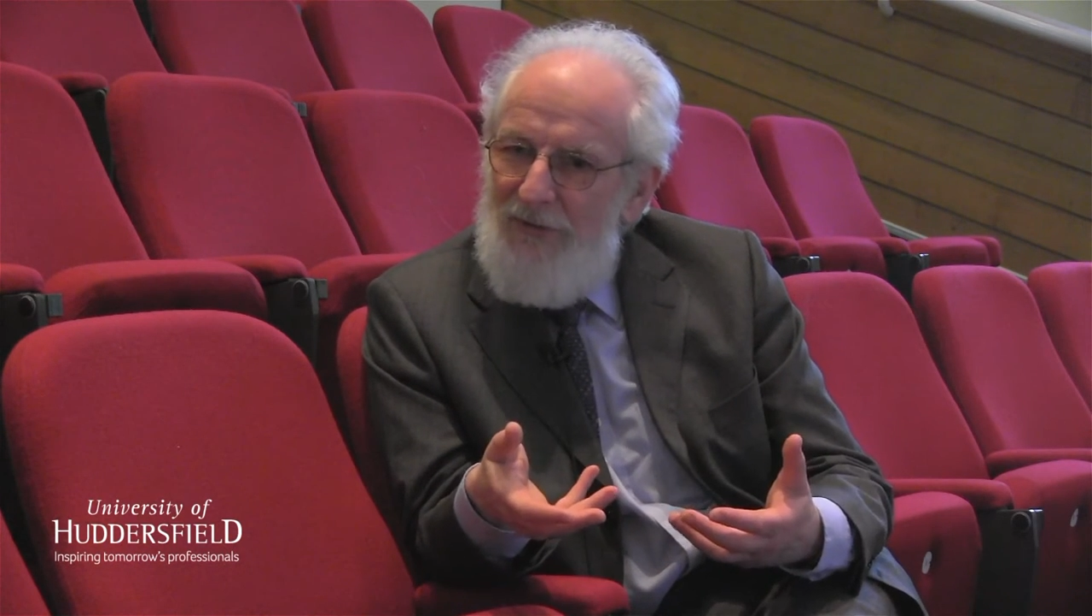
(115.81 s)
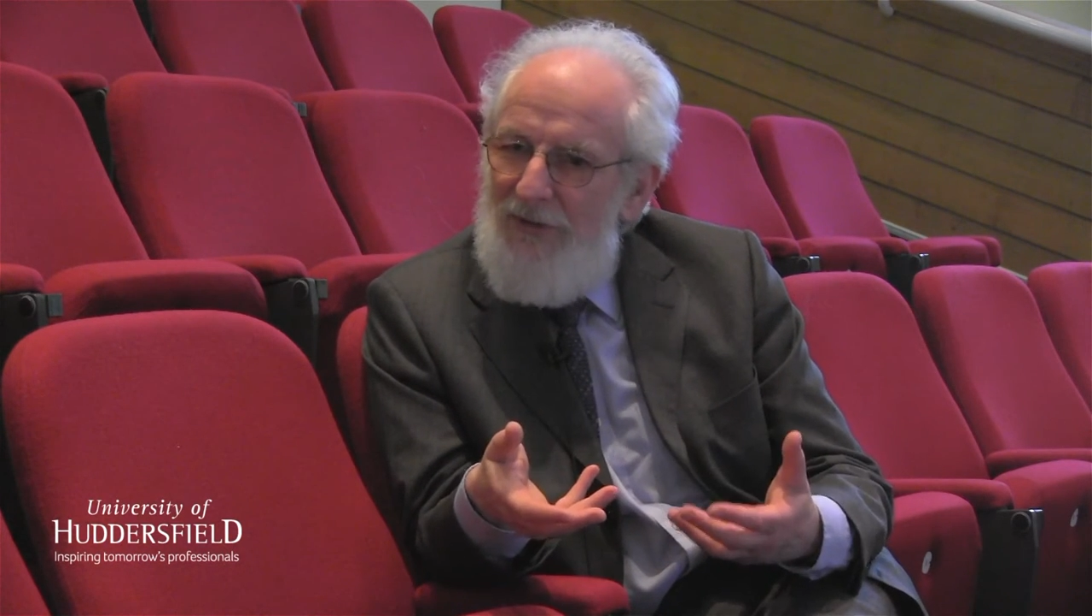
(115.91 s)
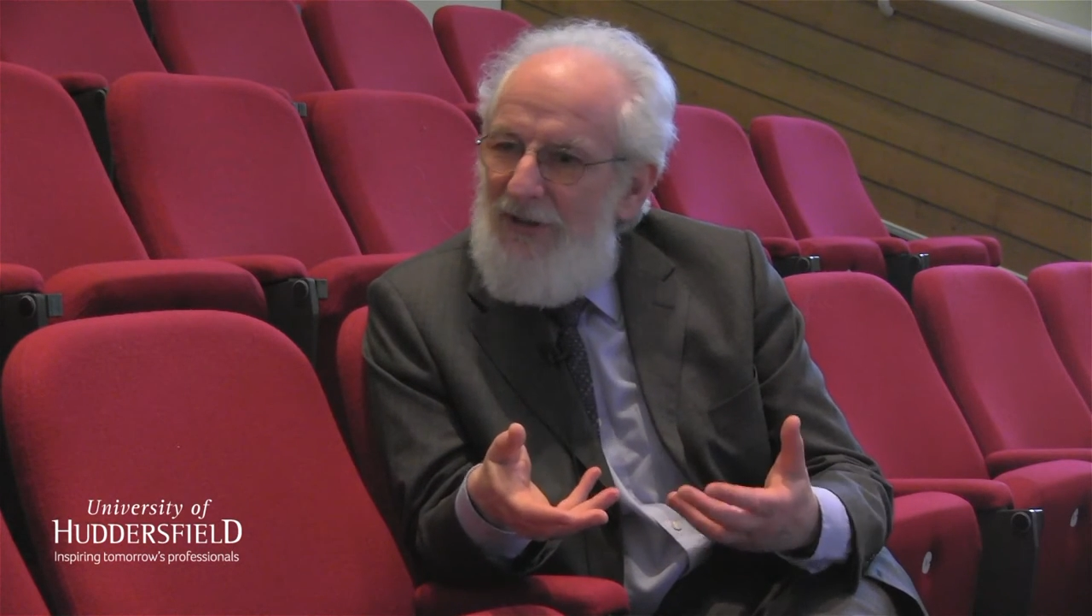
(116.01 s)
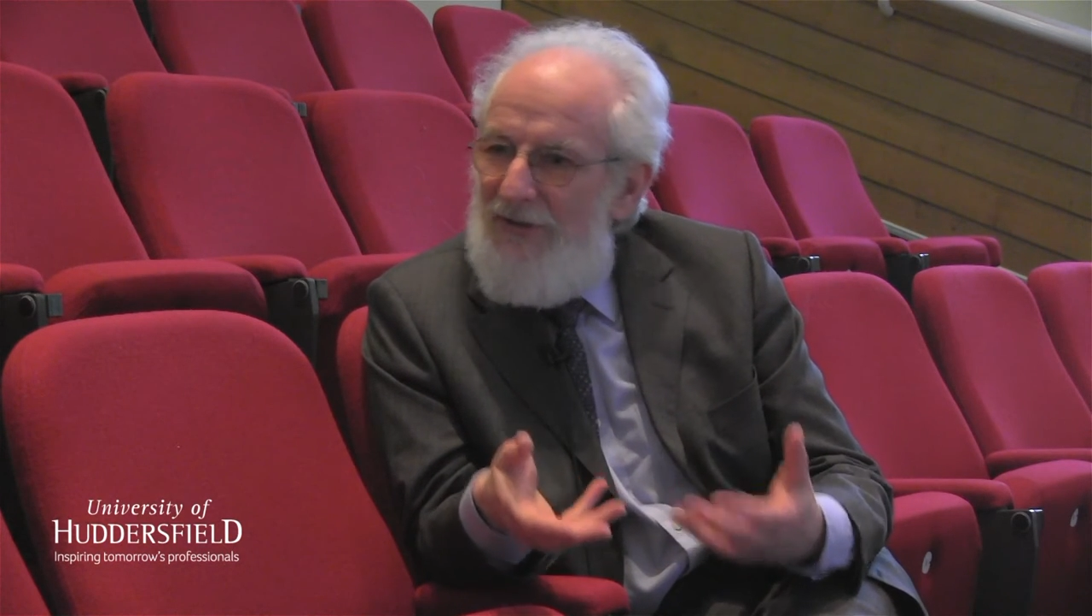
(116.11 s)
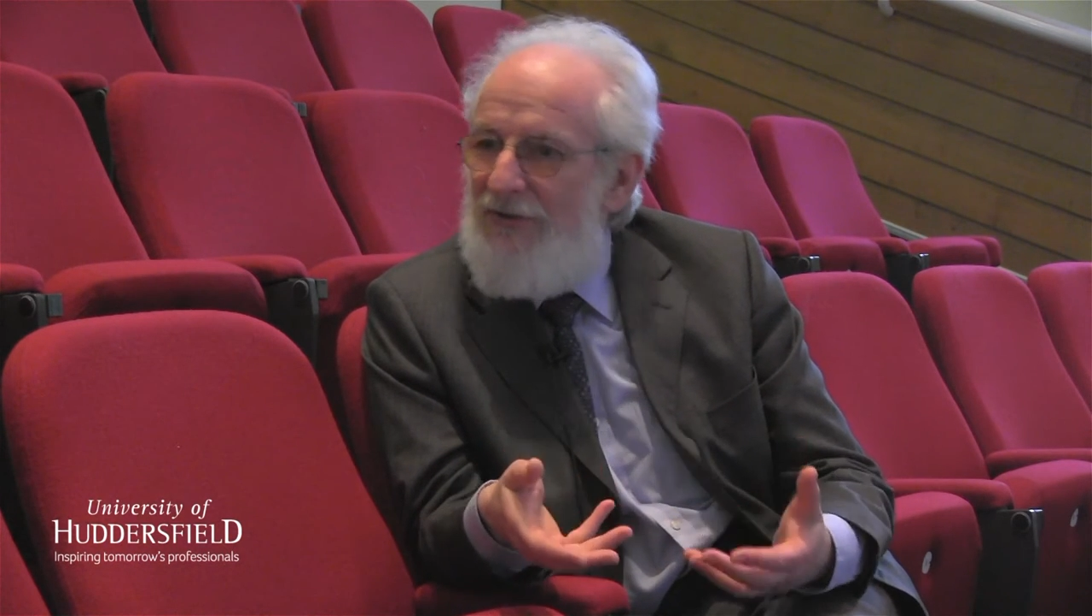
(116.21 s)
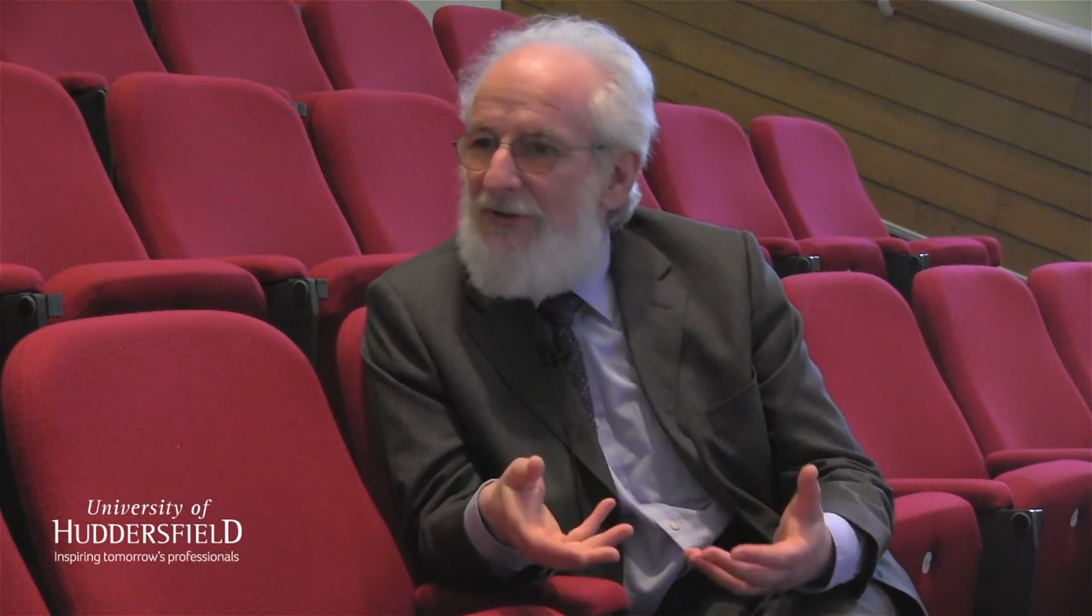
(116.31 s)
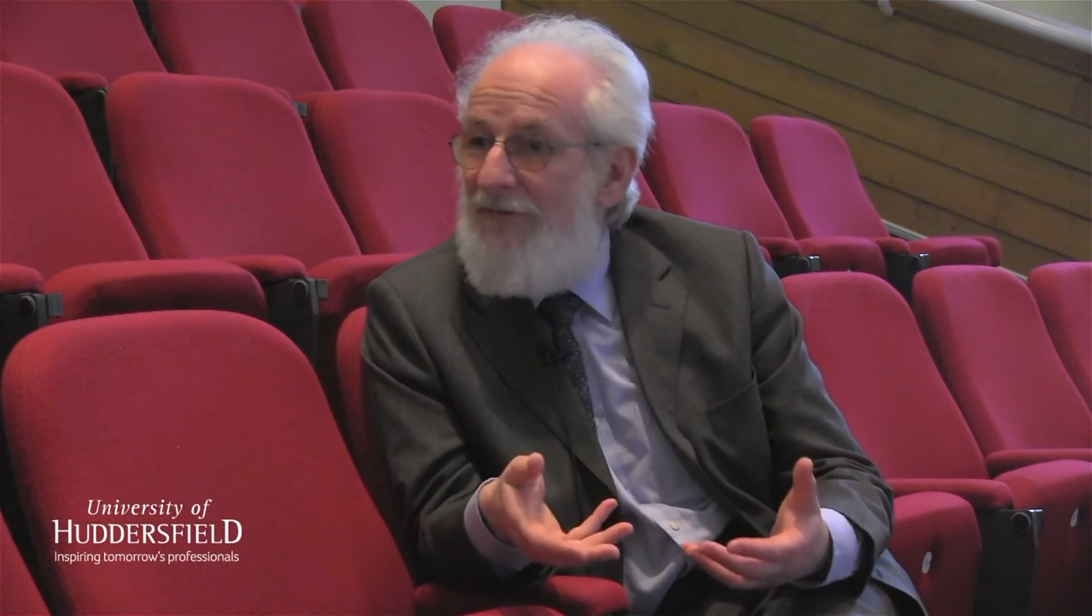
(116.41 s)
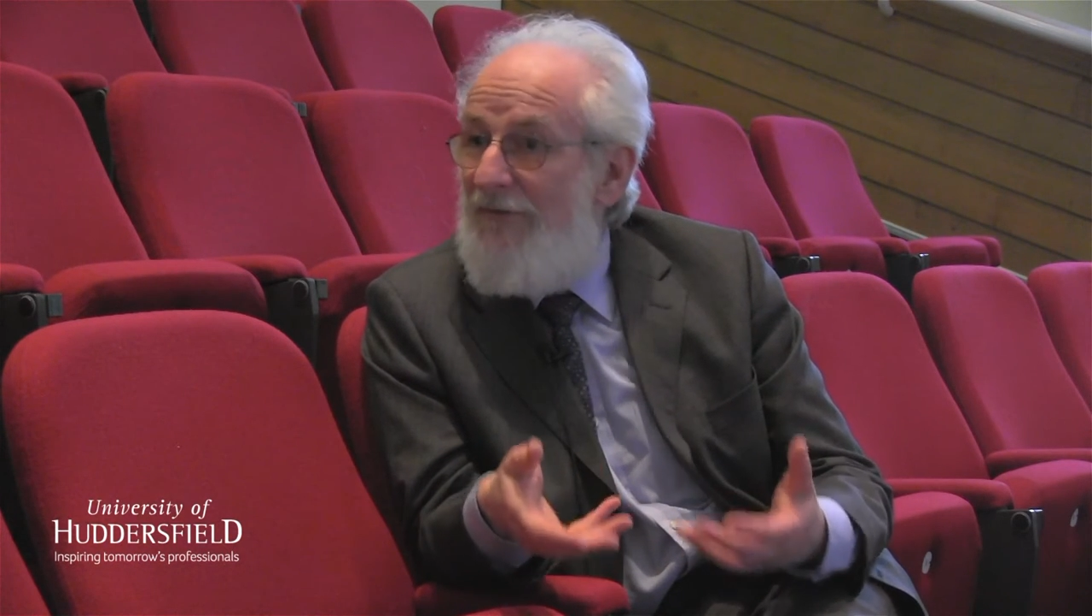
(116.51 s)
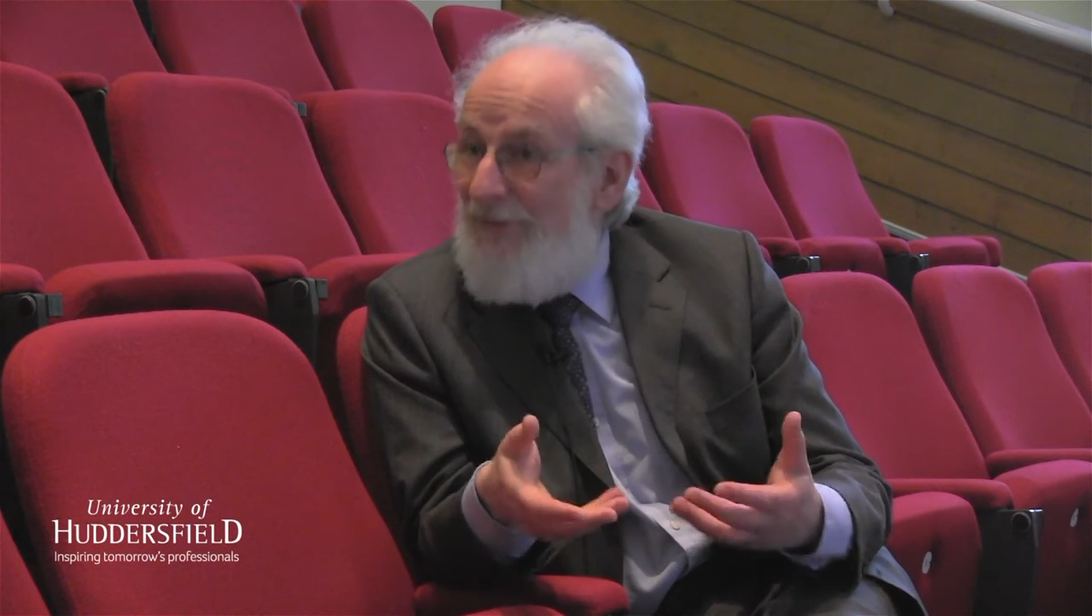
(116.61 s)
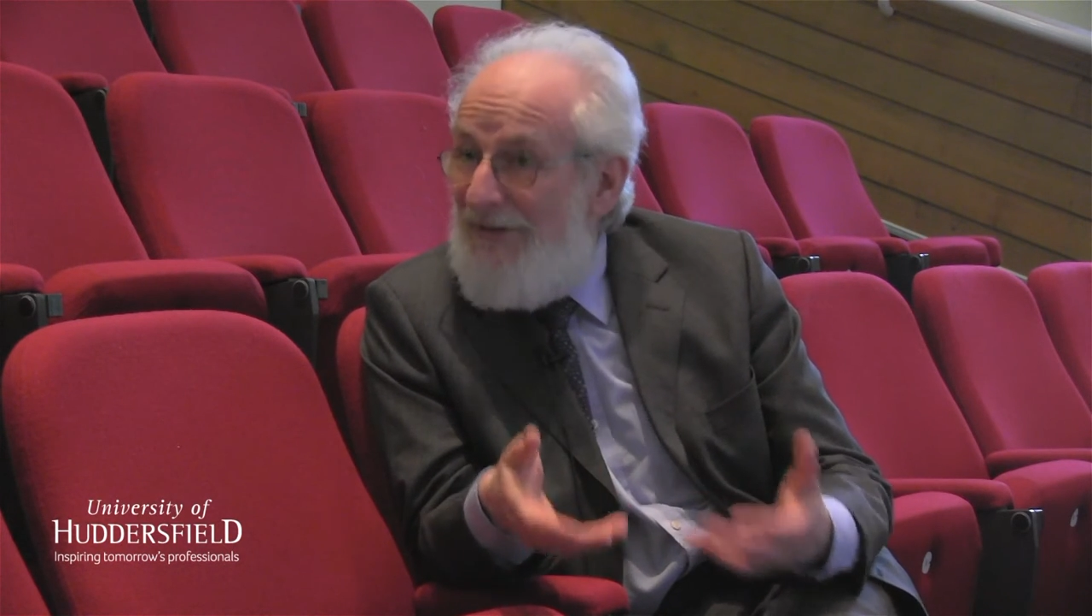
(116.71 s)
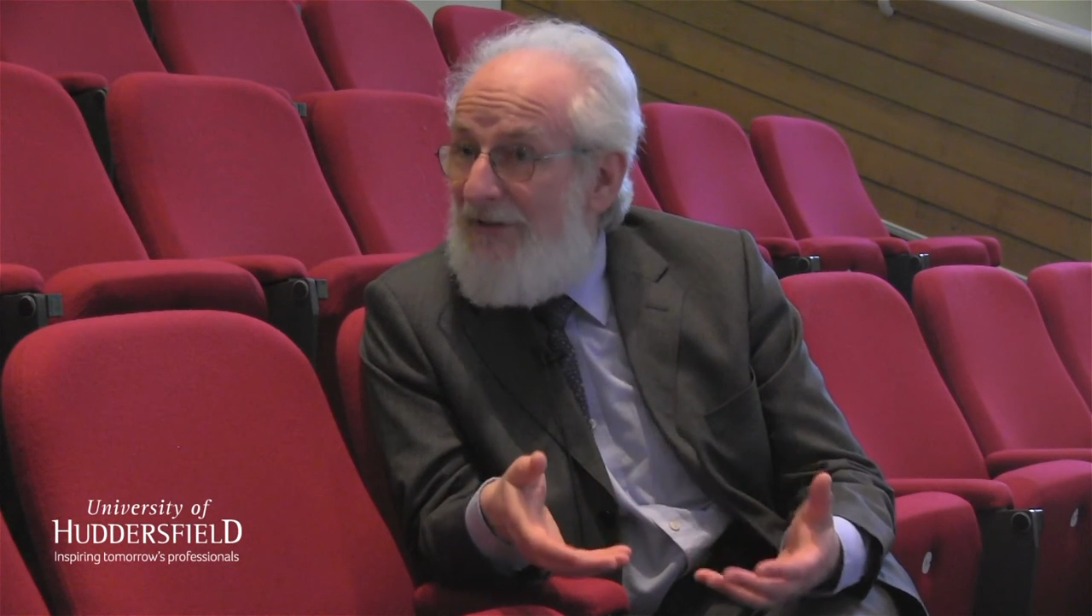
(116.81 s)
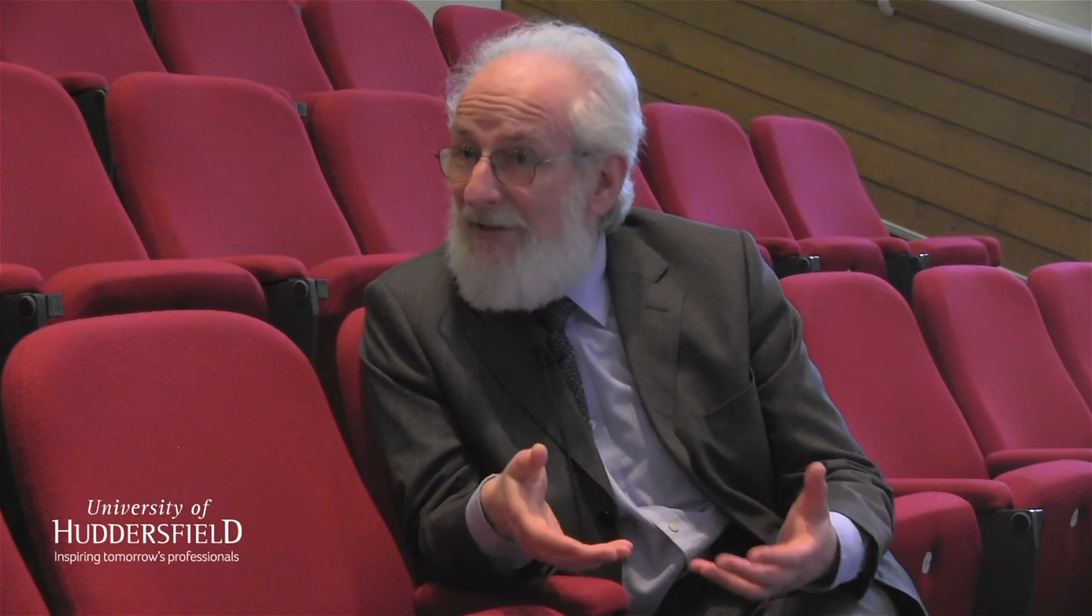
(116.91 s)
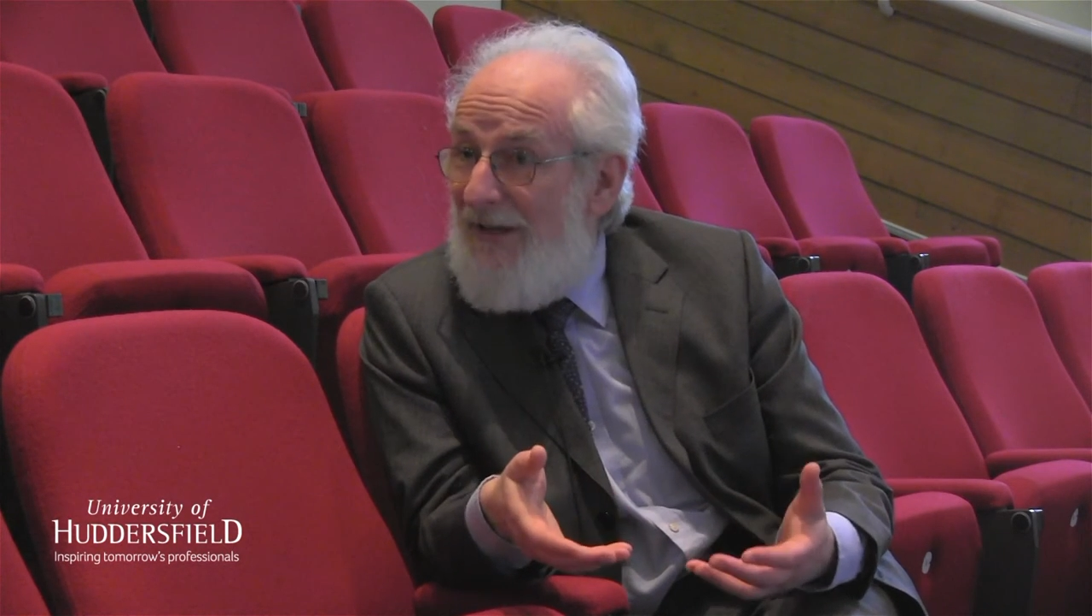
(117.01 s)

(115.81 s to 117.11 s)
the history of the written